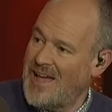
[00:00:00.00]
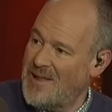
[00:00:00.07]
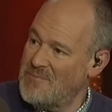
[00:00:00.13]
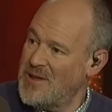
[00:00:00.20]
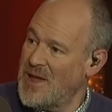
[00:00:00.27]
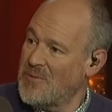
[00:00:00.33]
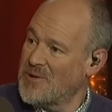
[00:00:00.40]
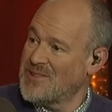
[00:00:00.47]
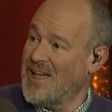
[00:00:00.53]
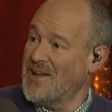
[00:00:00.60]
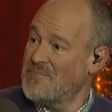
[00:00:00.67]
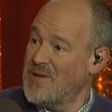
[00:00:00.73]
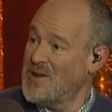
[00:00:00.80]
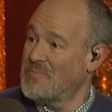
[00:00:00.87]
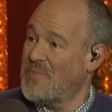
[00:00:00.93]
NBA would
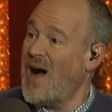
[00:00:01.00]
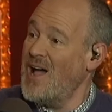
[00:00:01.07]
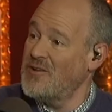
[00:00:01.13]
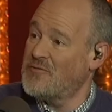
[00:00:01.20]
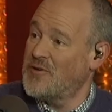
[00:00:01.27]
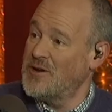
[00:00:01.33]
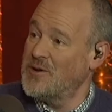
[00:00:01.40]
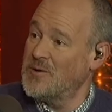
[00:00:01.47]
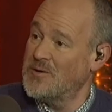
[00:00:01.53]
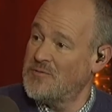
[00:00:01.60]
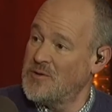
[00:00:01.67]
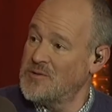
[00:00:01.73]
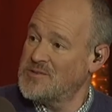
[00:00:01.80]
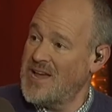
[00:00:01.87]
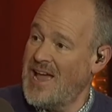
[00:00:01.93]
like me to buy for you.
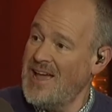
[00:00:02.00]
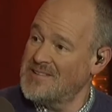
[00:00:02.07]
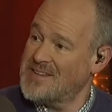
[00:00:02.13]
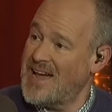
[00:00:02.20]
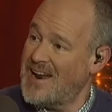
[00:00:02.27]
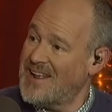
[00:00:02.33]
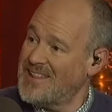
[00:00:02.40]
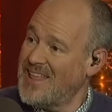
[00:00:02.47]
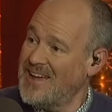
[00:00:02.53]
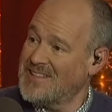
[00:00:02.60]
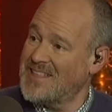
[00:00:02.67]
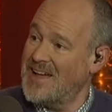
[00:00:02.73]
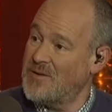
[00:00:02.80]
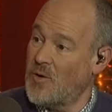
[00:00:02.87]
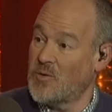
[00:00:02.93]
If you say, "Hey, Dad, I
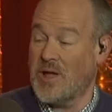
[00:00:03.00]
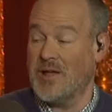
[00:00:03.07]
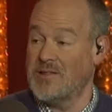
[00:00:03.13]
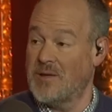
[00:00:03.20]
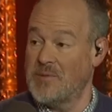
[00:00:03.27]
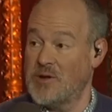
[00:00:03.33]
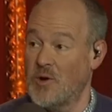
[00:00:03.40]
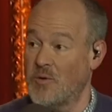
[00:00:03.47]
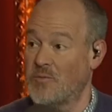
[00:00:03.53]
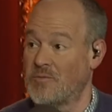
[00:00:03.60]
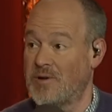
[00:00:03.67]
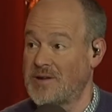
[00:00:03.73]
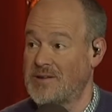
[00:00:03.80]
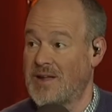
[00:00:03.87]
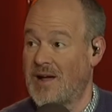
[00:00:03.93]
like that," okay, let me go
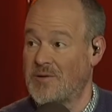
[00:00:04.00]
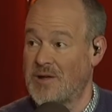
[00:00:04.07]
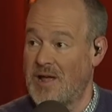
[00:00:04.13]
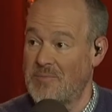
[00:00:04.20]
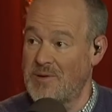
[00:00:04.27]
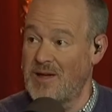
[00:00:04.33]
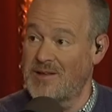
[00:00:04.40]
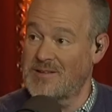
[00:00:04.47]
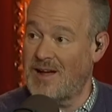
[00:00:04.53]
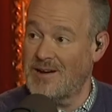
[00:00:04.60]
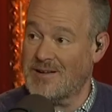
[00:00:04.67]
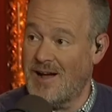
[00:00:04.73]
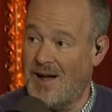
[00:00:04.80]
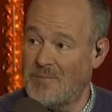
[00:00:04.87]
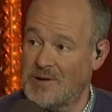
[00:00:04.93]
right now to
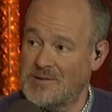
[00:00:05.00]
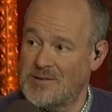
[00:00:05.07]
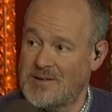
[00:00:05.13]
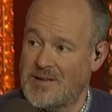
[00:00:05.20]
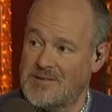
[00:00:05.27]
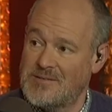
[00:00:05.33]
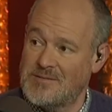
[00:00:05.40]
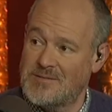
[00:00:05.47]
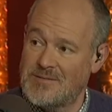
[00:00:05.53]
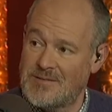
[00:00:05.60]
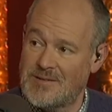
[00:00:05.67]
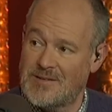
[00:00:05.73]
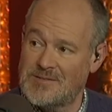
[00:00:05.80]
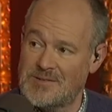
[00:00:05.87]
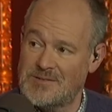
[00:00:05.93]
NBA.com and and
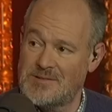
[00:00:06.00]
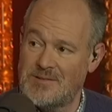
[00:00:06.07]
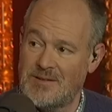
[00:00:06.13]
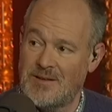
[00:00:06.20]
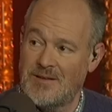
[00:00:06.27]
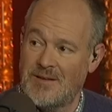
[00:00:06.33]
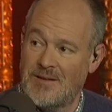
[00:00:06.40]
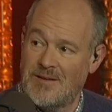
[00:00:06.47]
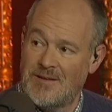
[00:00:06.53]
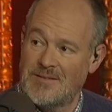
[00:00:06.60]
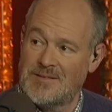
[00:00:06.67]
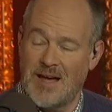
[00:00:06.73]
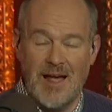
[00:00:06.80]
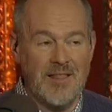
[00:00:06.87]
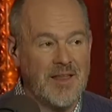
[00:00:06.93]
and
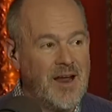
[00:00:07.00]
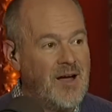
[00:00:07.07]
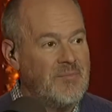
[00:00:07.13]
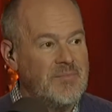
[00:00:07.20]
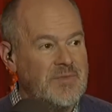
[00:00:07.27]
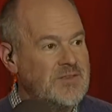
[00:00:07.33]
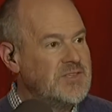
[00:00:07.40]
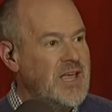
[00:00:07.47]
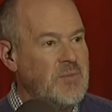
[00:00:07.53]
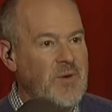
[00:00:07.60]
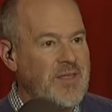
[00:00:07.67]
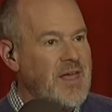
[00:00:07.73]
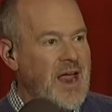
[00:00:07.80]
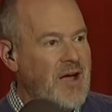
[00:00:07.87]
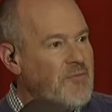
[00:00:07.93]
dial it up the same
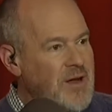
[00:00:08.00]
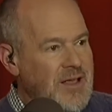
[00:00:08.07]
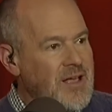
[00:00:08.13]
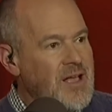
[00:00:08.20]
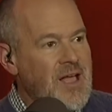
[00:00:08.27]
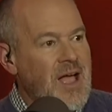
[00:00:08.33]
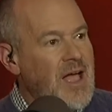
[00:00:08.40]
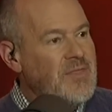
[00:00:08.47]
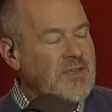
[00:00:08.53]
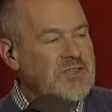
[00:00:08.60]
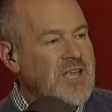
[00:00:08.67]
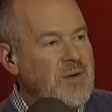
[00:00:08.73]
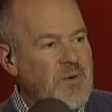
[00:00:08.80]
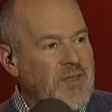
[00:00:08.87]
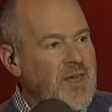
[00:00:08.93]
way that every in the
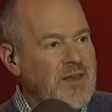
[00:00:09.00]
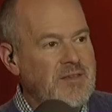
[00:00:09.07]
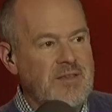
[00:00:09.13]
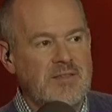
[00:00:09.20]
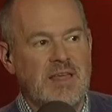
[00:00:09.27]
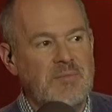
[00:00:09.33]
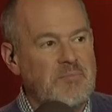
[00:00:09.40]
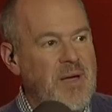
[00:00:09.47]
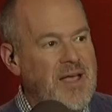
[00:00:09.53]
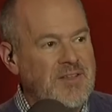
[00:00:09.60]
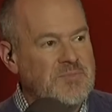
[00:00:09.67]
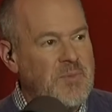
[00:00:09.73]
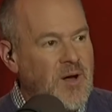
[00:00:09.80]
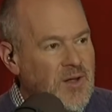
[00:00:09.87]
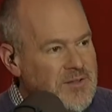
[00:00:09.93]
same way that that
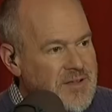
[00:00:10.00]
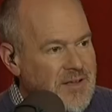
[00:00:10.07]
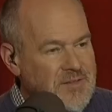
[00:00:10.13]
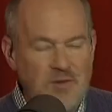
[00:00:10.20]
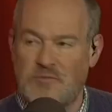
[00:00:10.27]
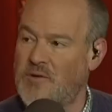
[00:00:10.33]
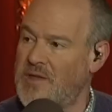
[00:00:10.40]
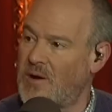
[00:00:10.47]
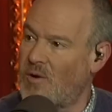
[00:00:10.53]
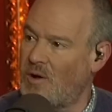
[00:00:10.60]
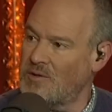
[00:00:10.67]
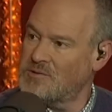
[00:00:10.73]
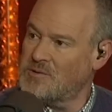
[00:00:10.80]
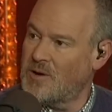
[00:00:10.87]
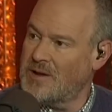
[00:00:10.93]
baseball does it for their
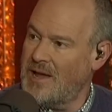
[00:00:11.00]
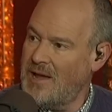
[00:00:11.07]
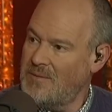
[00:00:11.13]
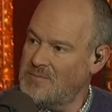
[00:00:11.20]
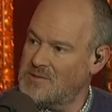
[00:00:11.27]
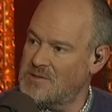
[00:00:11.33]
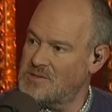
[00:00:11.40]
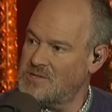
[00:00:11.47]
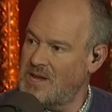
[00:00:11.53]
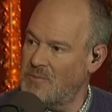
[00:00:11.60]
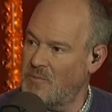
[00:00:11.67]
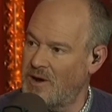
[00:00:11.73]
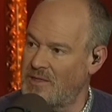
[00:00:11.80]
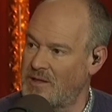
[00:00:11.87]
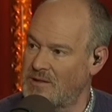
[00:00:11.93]
All Star games, in the
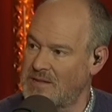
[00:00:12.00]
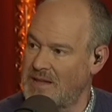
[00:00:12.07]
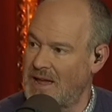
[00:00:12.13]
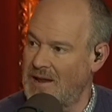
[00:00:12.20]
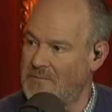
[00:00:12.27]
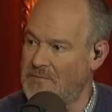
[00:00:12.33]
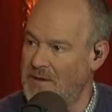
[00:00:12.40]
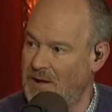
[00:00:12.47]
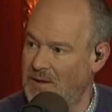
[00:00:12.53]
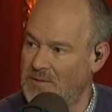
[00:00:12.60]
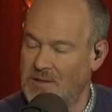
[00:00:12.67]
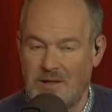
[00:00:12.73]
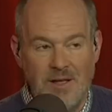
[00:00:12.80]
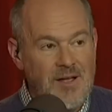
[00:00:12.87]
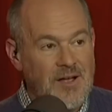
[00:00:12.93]
same way that the
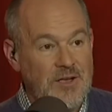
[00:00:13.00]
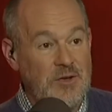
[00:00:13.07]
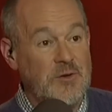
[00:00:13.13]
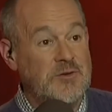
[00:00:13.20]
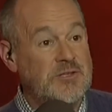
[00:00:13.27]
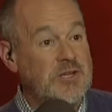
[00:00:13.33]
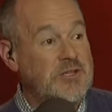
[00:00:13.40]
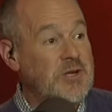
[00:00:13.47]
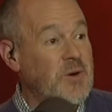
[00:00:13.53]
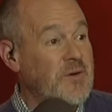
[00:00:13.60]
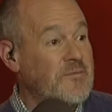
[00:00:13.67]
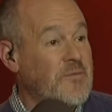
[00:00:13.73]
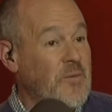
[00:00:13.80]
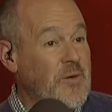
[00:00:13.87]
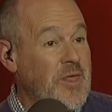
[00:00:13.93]
NFL used to do
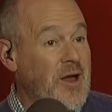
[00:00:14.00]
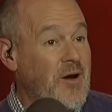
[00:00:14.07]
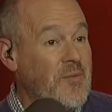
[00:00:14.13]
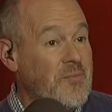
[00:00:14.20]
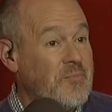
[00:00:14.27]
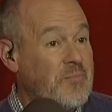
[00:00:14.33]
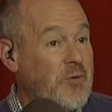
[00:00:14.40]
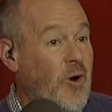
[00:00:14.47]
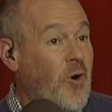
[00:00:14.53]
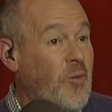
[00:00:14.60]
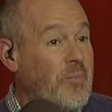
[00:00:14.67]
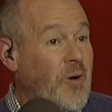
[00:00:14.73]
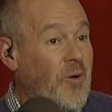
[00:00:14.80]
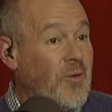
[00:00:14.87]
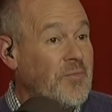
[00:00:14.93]
it for their
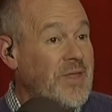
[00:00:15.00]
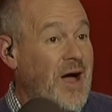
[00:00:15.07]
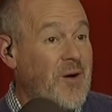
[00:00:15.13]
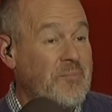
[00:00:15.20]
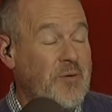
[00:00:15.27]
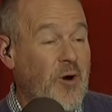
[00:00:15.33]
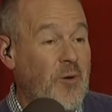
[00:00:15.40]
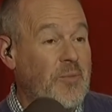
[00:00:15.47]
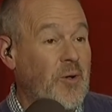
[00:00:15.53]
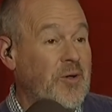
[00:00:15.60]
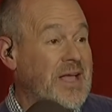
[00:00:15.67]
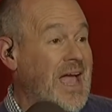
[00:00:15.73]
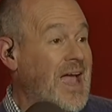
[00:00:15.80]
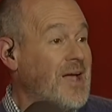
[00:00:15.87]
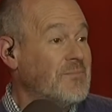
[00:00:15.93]
Pro Bowl now Pro
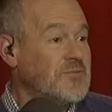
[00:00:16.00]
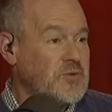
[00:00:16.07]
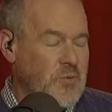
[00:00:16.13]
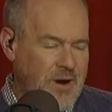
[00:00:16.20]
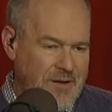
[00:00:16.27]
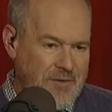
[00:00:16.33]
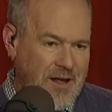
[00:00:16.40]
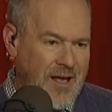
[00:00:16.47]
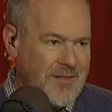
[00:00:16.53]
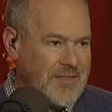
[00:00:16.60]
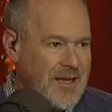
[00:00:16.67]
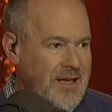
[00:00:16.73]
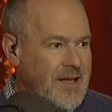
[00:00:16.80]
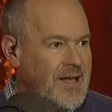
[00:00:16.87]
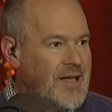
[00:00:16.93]
Bowl games or whatever heck
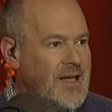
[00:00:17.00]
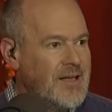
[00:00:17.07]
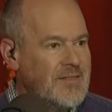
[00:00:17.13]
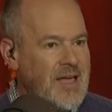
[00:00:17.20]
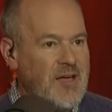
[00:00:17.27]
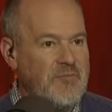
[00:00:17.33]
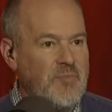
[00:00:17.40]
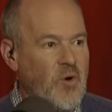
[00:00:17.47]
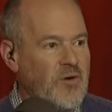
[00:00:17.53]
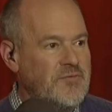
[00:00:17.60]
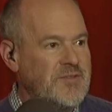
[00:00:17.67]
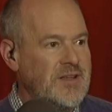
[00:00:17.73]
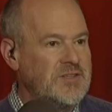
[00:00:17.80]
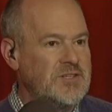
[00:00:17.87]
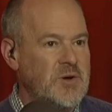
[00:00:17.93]
they they have
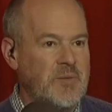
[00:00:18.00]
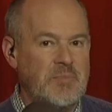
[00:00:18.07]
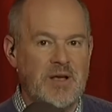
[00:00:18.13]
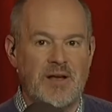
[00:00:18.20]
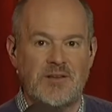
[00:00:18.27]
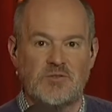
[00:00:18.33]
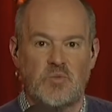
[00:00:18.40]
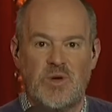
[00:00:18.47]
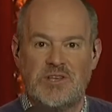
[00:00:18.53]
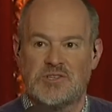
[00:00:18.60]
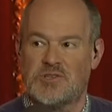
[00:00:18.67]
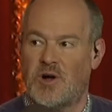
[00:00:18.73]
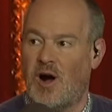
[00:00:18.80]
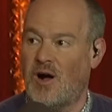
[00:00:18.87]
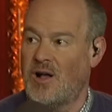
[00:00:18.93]
morphed into it because we
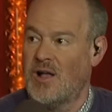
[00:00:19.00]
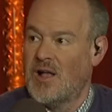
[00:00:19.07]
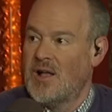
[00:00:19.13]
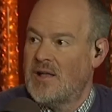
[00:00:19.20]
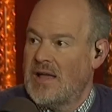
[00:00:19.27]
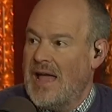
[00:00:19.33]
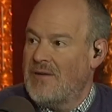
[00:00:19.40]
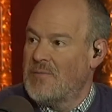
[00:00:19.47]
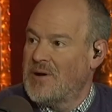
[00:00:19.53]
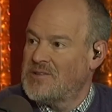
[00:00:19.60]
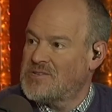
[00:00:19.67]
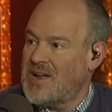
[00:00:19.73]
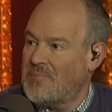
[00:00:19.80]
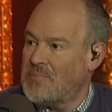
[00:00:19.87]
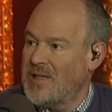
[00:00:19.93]
saw everybody
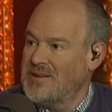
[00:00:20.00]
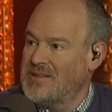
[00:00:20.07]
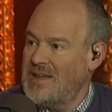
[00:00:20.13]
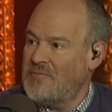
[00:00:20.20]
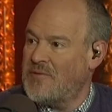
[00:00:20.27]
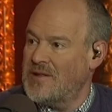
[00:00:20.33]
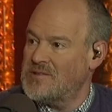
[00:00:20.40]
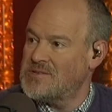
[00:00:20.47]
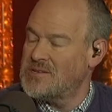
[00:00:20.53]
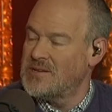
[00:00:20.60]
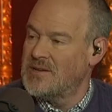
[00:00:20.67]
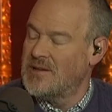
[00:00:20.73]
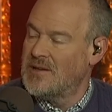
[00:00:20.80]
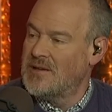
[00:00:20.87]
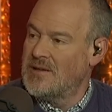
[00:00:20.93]
stop playing defense.
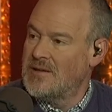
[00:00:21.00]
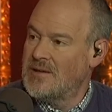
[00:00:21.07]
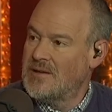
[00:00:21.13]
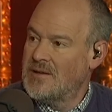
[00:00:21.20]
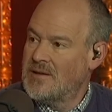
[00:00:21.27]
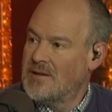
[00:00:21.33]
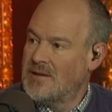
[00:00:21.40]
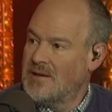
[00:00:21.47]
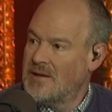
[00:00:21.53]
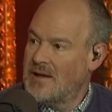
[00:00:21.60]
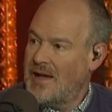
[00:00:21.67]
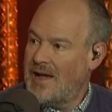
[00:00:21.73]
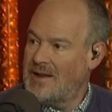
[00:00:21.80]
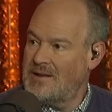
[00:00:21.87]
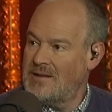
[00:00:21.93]

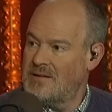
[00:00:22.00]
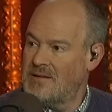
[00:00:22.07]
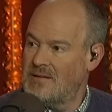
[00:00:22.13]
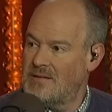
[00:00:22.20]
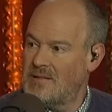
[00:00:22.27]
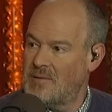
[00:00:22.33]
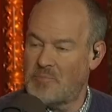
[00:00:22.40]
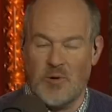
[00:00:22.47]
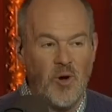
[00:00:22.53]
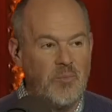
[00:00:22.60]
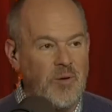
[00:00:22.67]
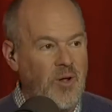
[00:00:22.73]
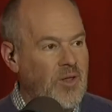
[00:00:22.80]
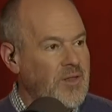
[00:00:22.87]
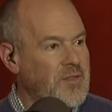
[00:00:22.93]
And the Pro
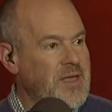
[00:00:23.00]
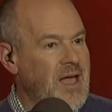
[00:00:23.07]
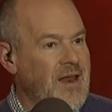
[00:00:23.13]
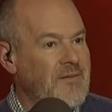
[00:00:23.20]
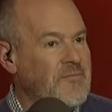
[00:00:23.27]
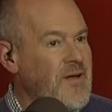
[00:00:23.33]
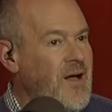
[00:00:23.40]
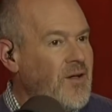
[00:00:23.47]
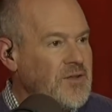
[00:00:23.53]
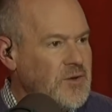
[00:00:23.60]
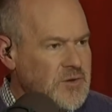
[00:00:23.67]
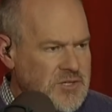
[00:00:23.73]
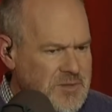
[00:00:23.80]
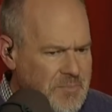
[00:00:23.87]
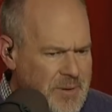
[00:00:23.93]
Bowl in the NFL
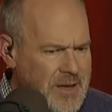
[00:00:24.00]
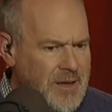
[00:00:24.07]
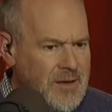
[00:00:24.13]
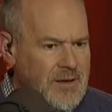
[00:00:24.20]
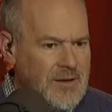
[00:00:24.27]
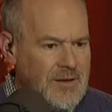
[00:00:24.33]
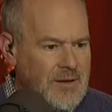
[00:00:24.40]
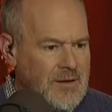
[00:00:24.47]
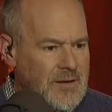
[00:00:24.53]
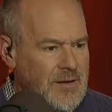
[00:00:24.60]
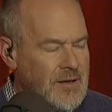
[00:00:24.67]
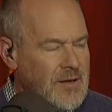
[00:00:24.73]
used to be,